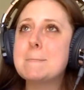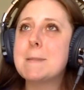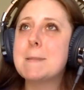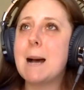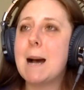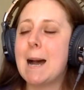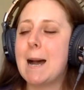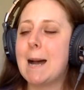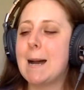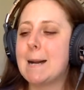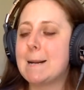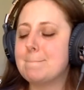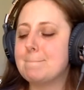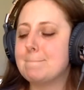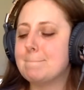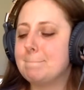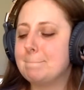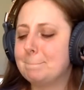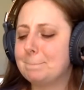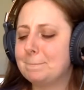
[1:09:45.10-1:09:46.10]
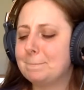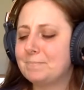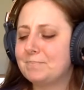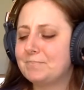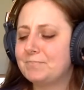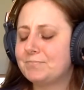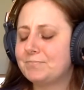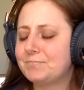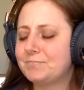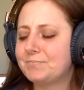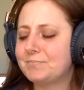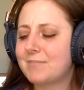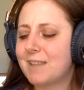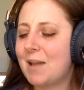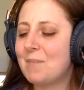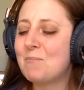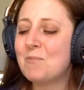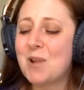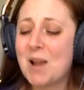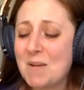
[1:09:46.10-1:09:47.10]
I'm
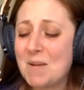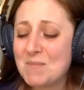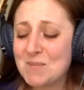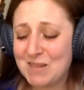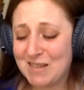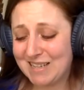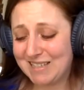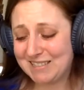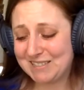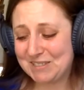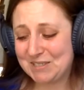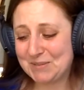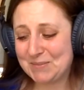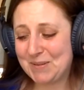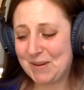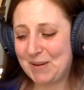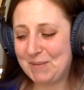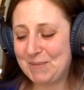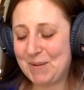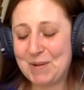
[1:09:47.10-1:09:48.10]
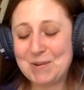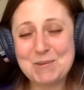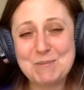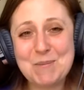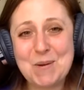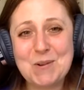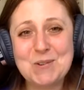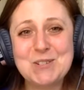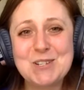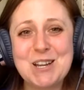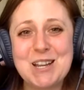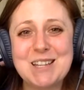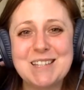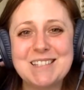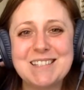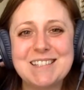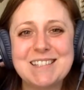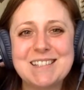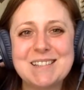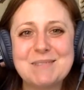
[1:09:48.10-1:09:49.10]
rambling a little bit about
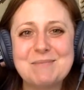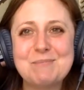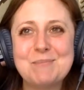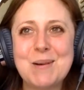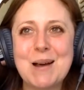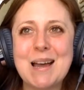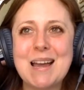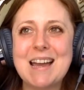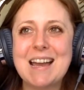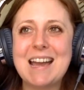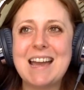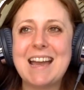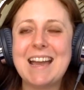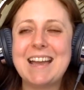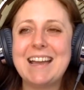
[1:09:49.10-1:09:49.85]
emotions, but